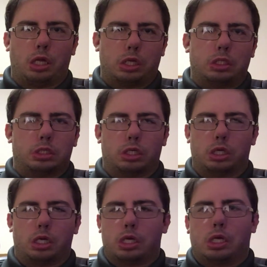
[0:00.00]

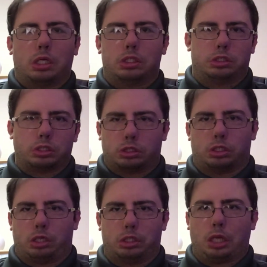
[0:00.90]
Any
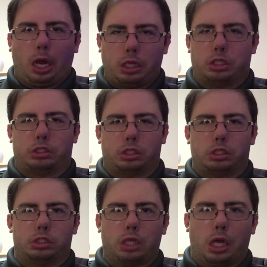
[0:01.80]
consumer can buy the
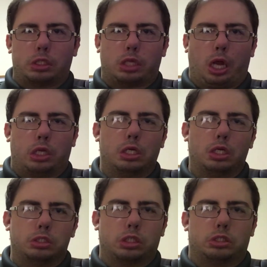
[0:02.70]
Surface Laptop,
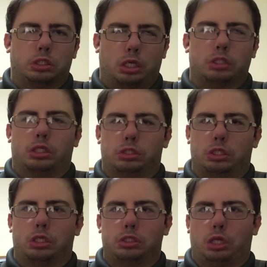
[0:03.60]
which will come with
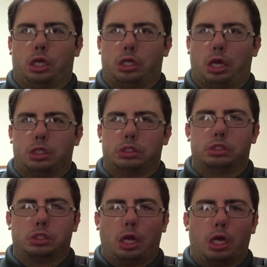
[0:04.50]
Windows 10S
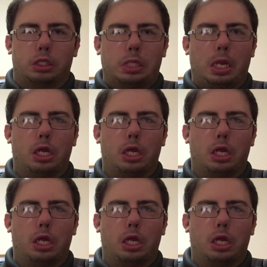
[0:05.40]
installed.